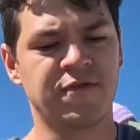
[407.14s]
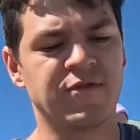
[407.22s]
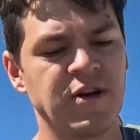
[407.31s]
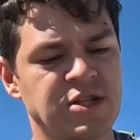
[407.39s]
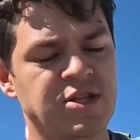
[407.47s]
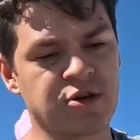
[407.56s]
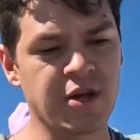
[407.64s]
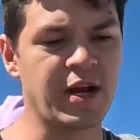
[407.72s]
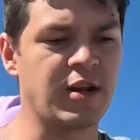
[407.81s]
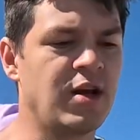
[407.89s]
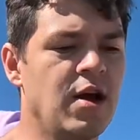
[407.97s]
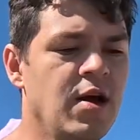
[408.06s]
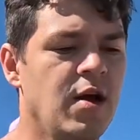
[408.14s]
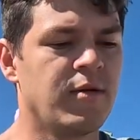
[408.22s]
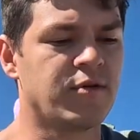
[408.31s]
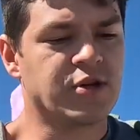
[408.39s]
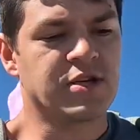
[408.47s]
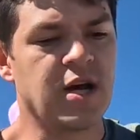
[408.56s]
frustrated,
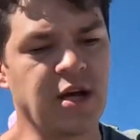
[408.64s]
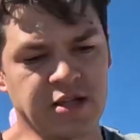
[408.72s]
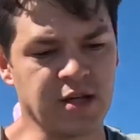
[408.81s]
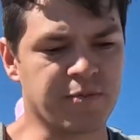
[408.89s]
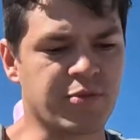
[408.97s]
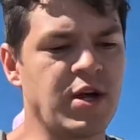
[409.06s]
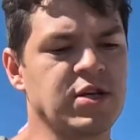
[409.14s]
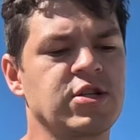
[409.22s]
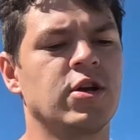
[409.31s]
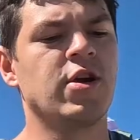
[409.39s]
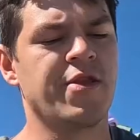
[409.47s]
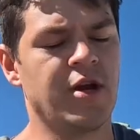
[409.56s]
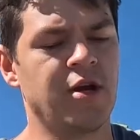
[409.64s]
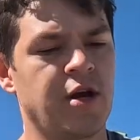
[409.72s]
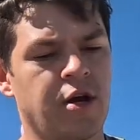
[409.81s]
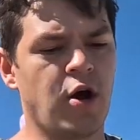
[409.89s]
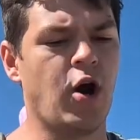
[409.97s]
there's hunting pressure, and they're like,